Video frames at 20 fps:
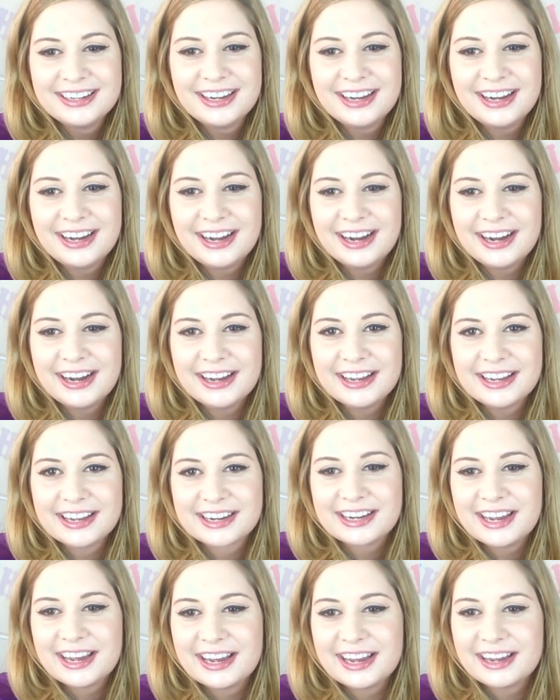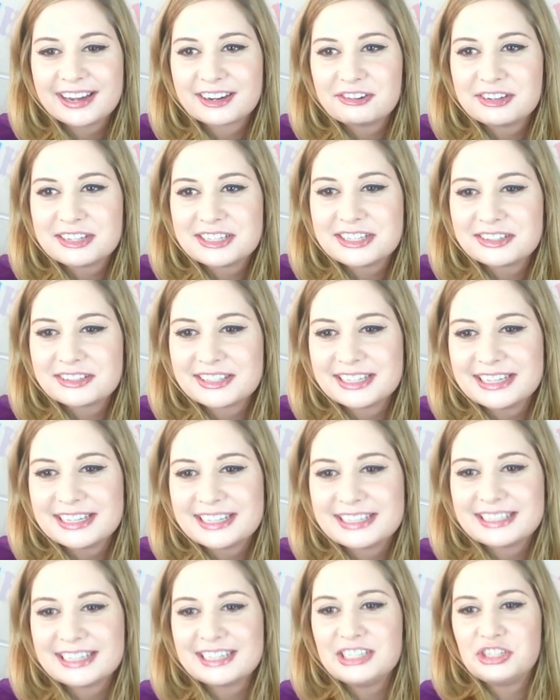Yeah, Crystal Singh
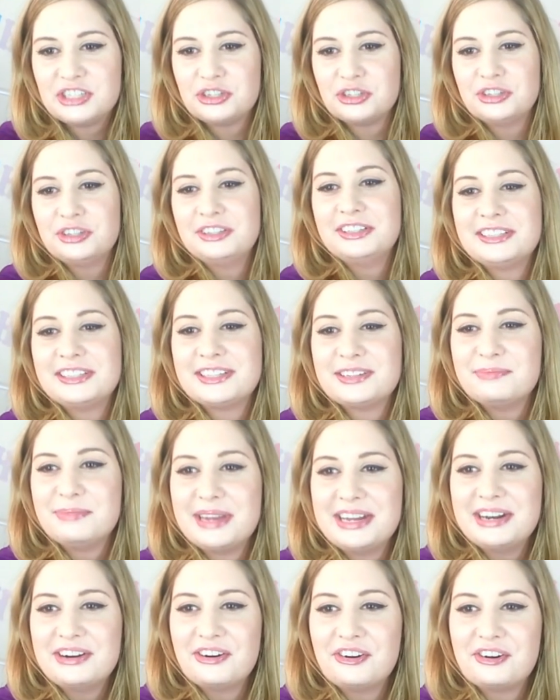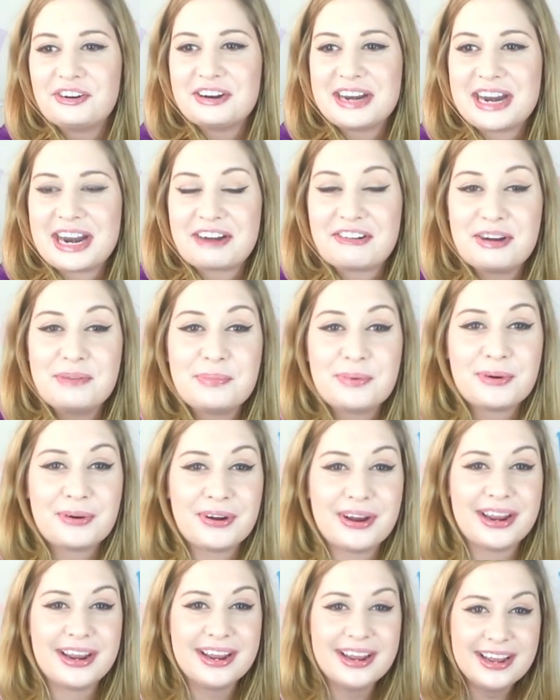says June is a mean ordinary
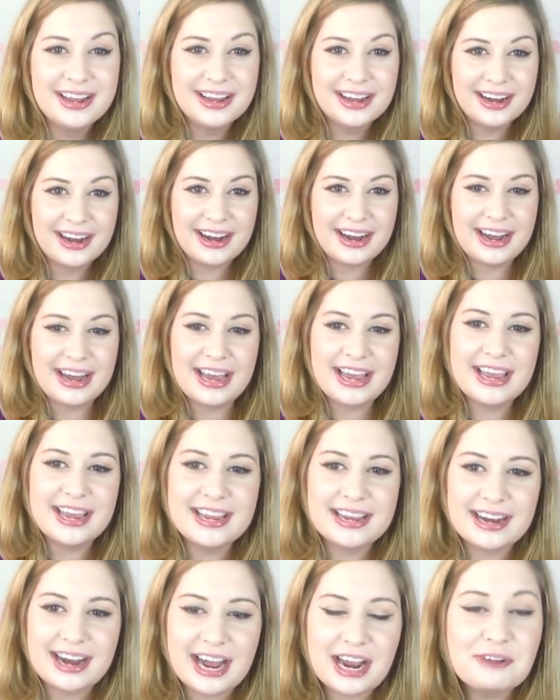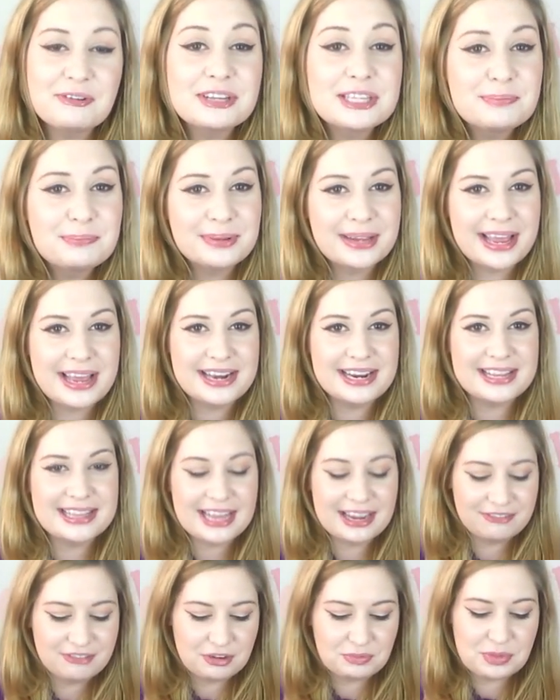boy. I was planning that
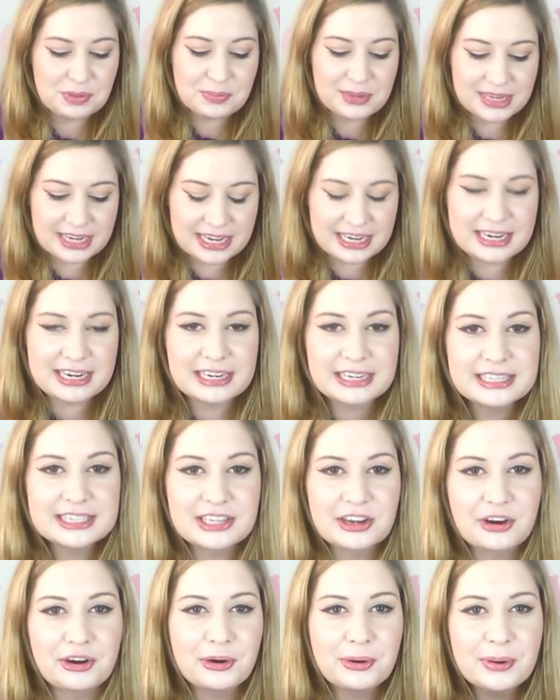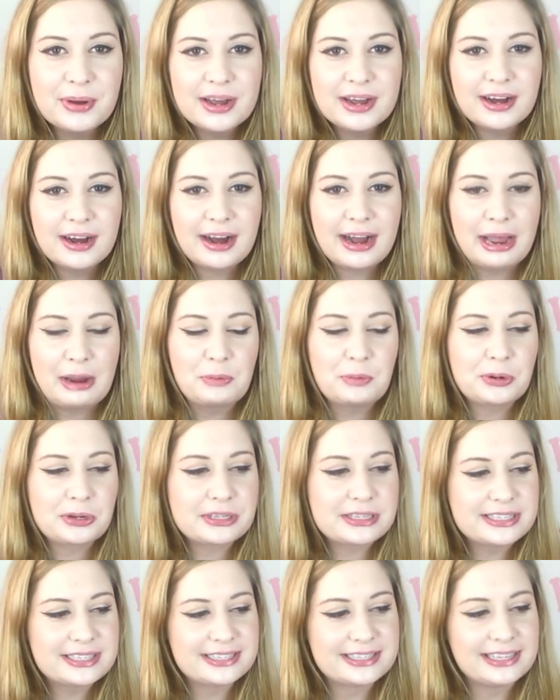from the beginning, so it
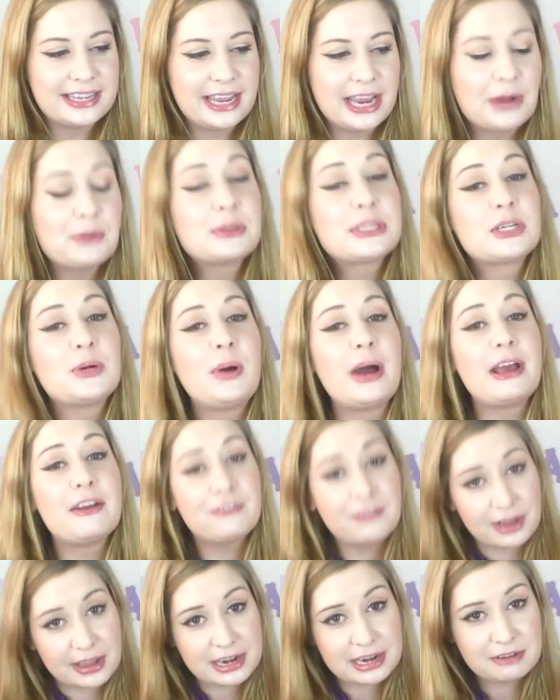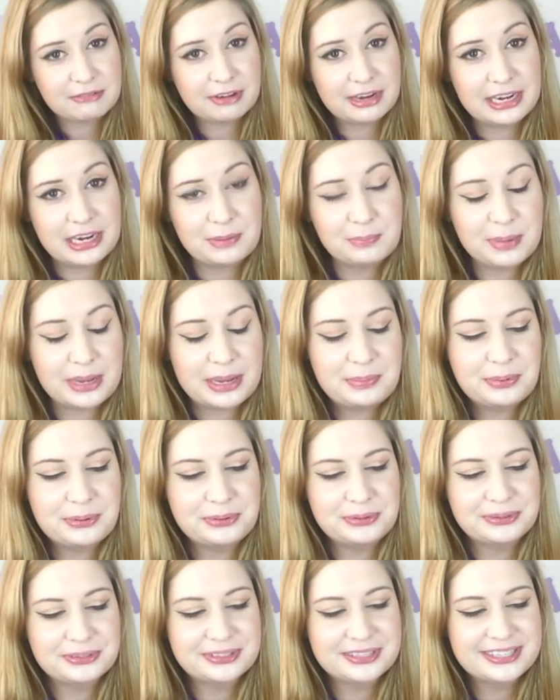was quite funny reading
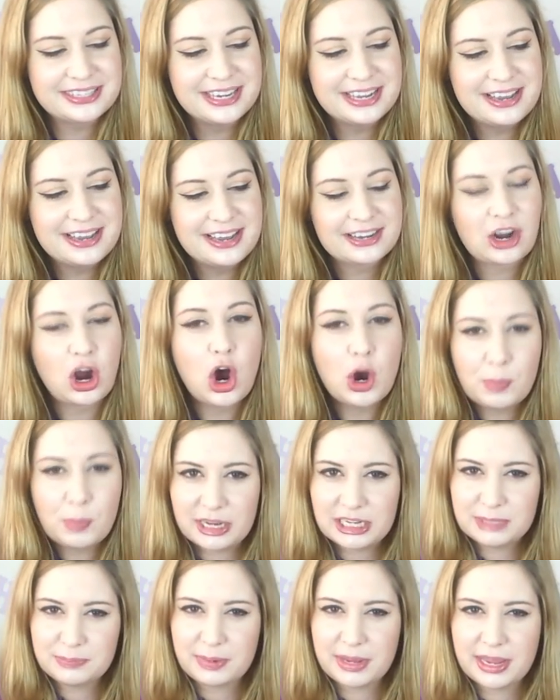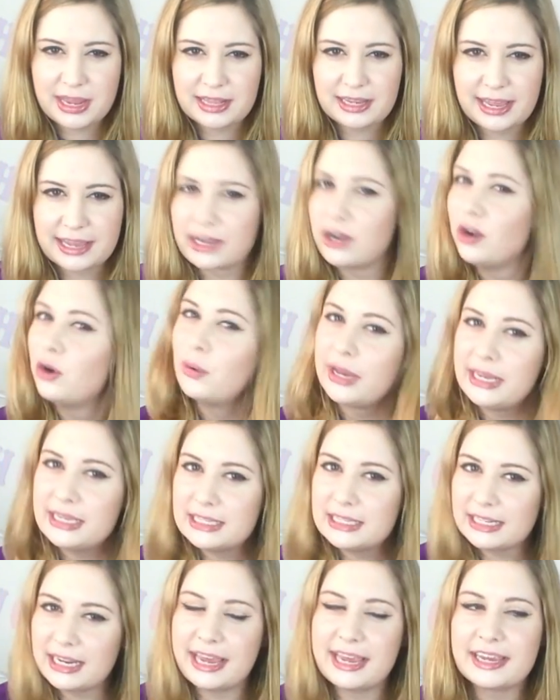people's comments being like, oh, he's
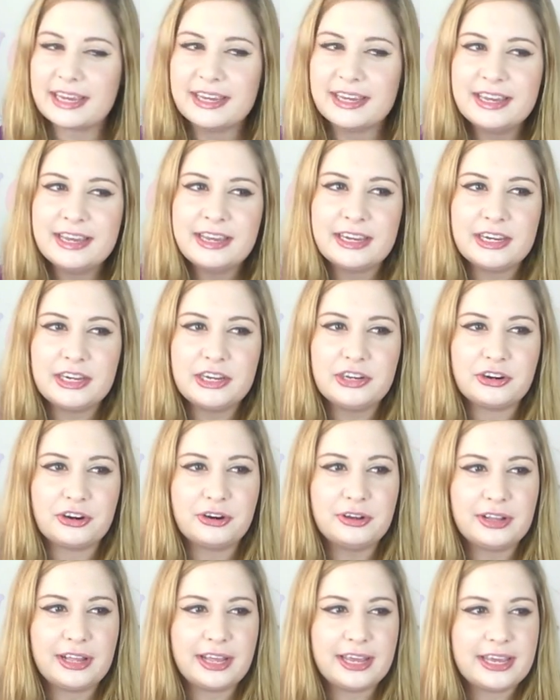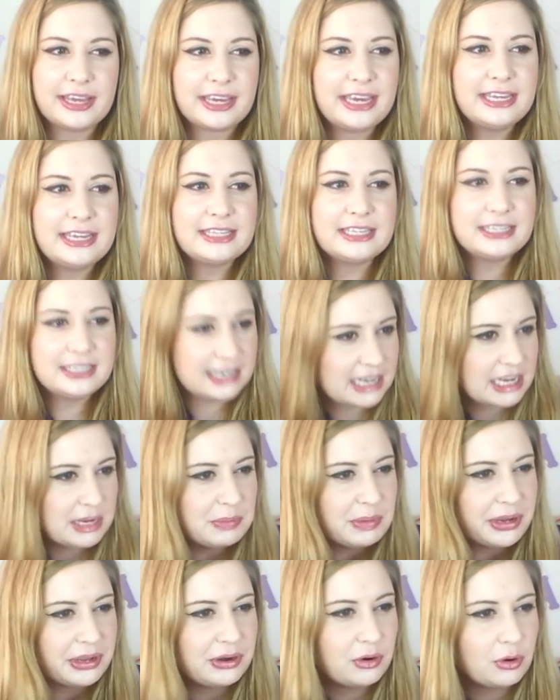like, you know, like he's a
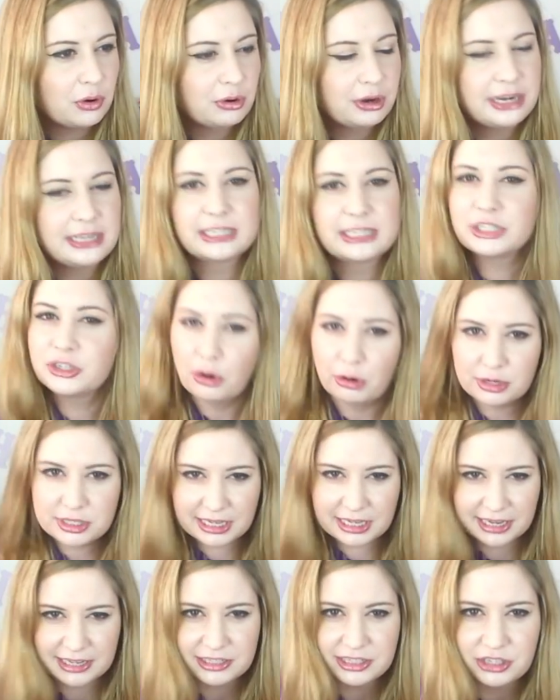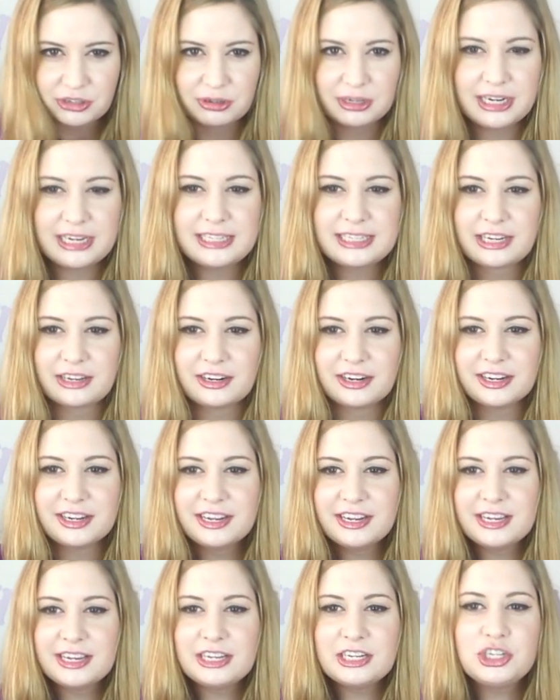demon or he's a ghost hunter and he's gonna
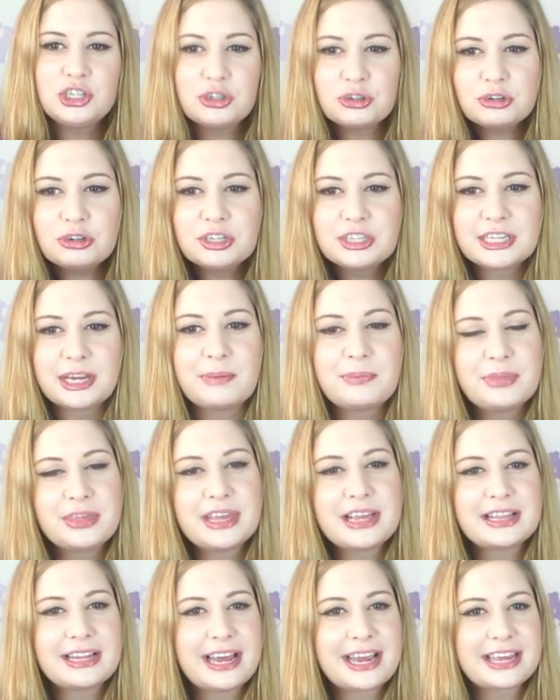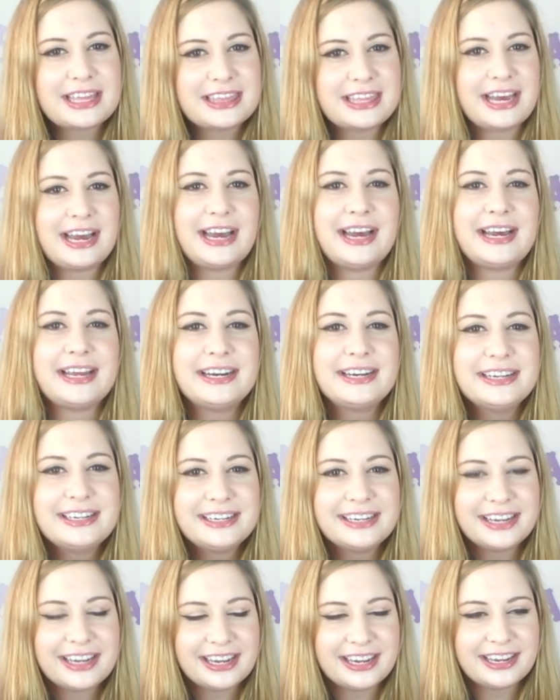do something like that,
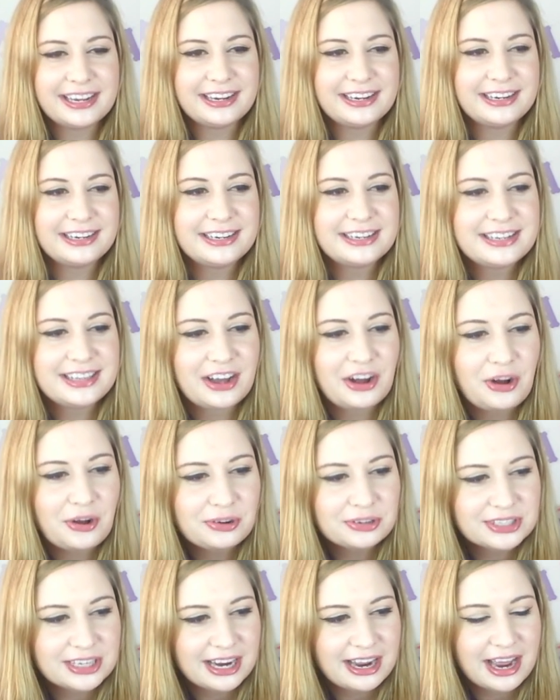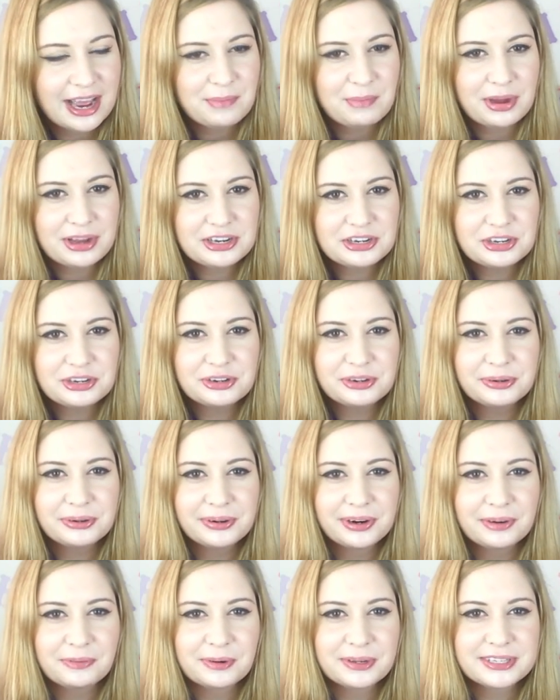and the whole time I knew
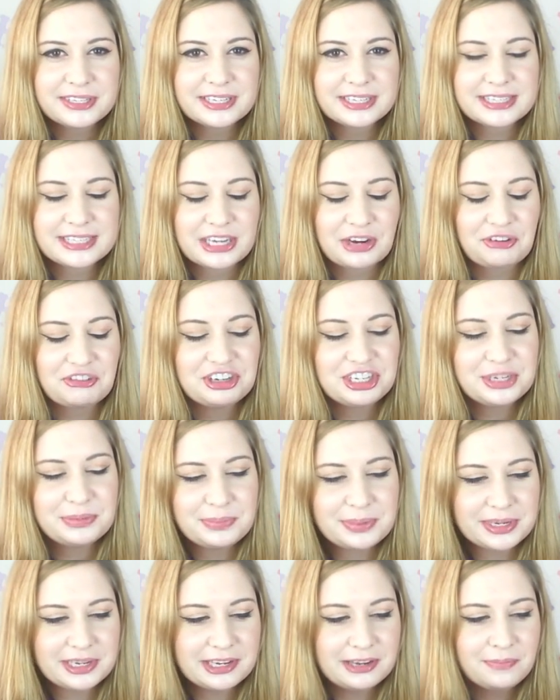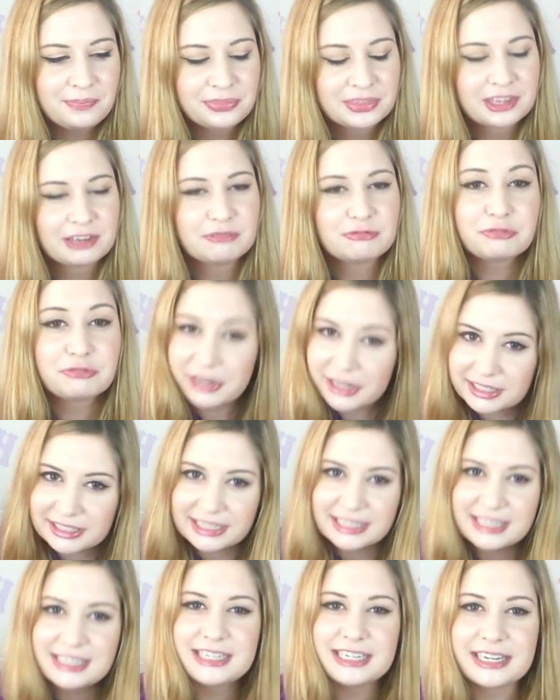it was just going to be
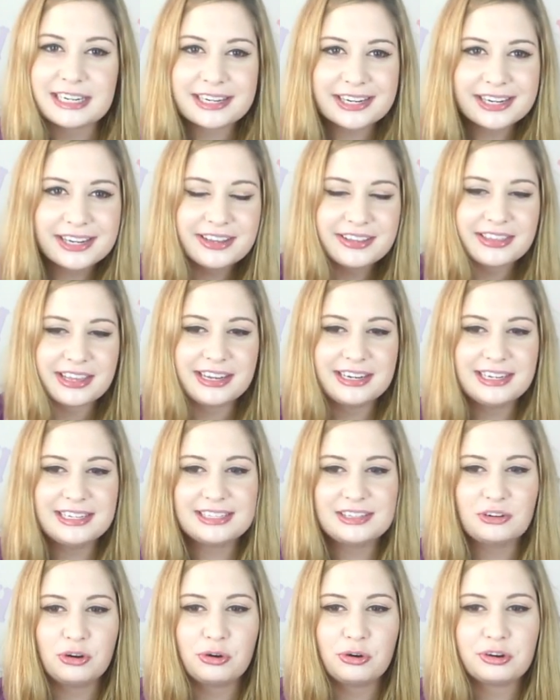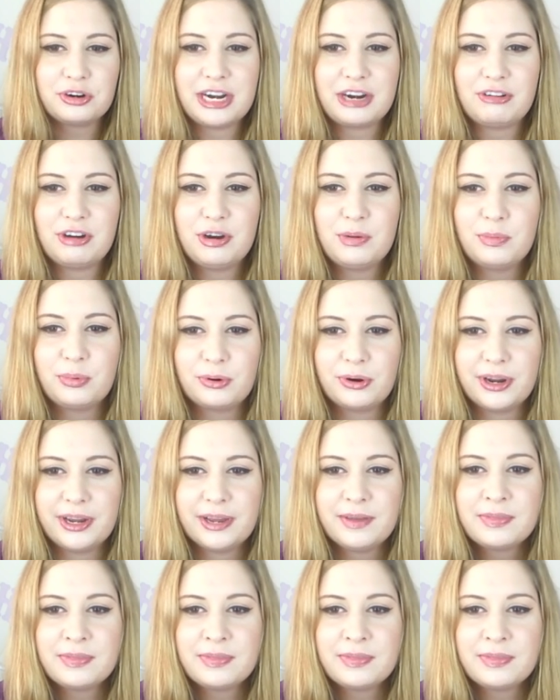realistic, that he's an ordinary boy.